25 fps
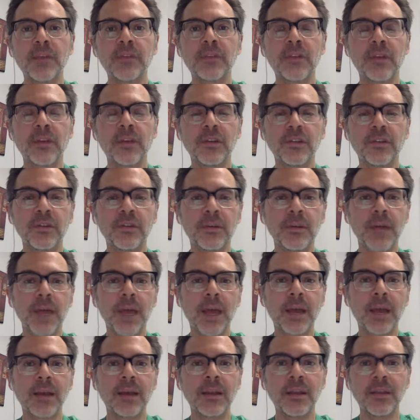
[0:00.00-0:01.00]
station.
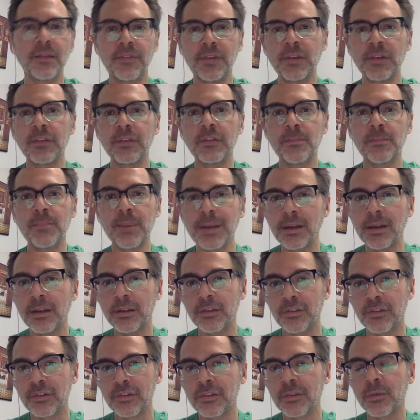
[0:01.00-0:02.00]
And if you spin it at
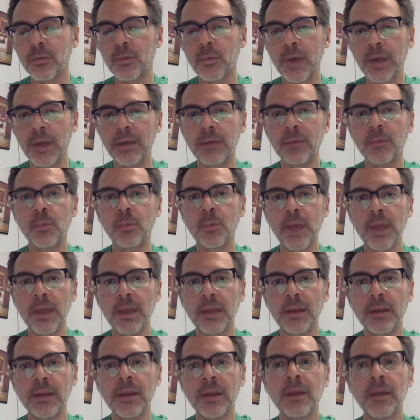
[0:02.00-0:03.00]
just the right rate,
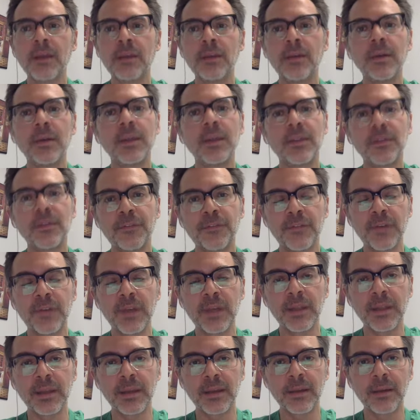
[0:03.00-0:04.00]
you get the
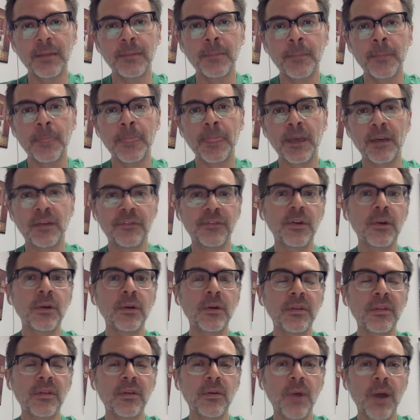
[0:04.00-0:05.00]
feeling of
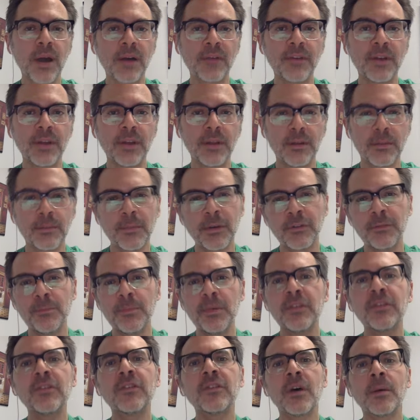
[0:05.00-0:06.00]
Earth gravity. There must be
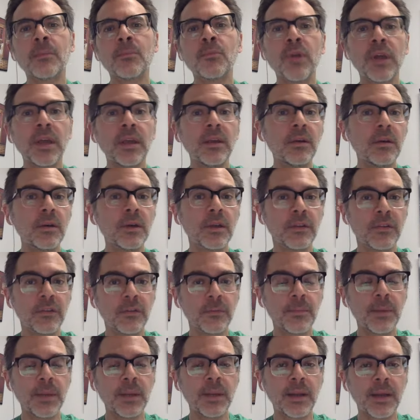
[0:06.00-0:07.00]
some rate you can
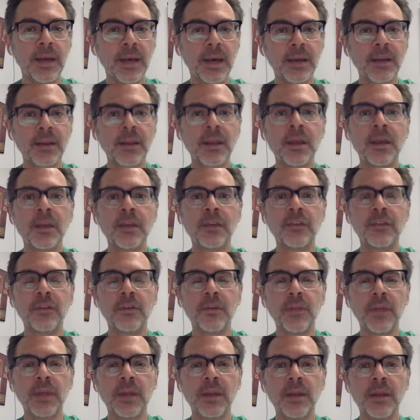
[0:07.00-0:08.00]
spin it at so
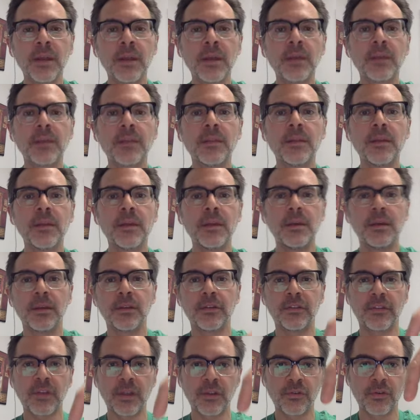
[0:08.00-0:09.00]
that the
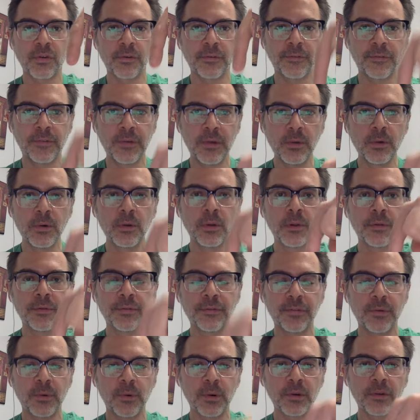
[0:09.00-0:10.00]
centrifugal
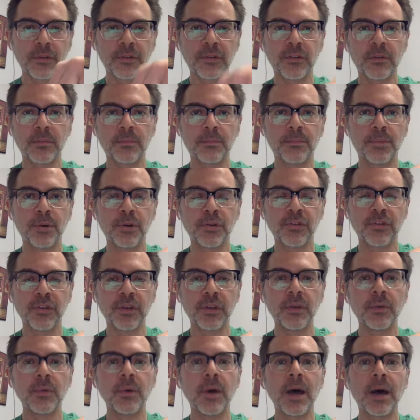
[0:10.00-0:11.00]
force pushing
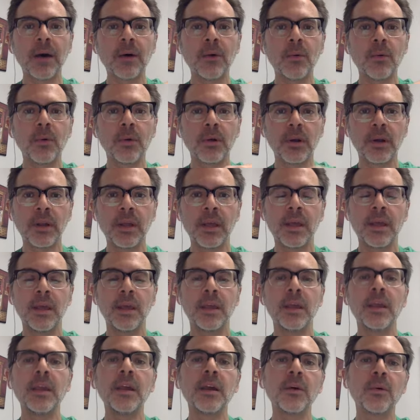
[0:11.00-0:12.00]
you outward
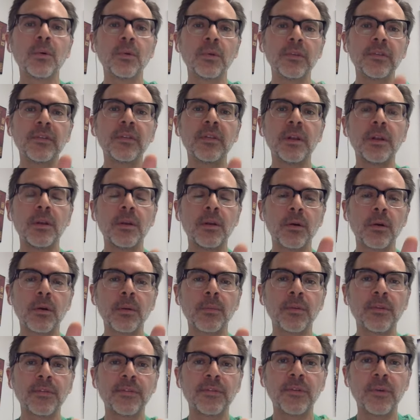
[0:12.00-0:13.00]
equals the
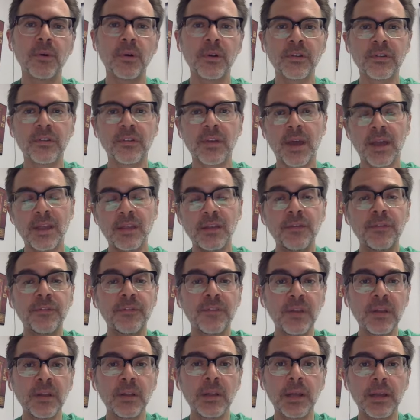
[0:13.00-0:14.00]
normal force, and you
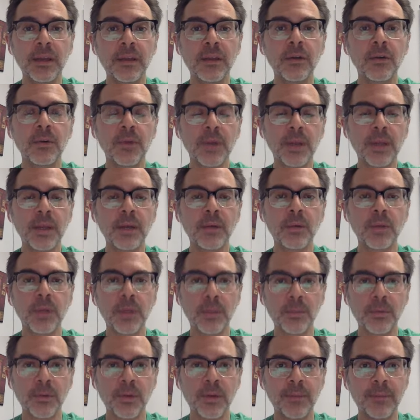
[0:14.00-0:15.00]
feel like you're in
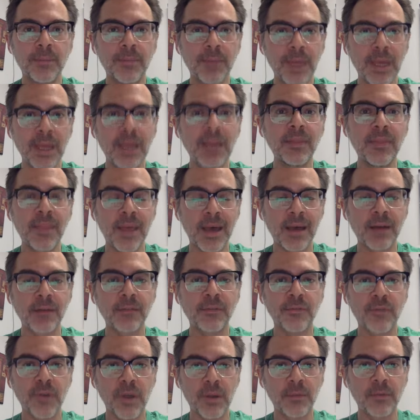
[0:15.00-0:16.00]
equilibrium in that
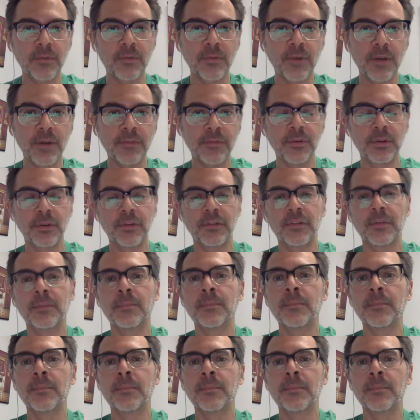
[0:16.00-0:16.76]
frame of reference.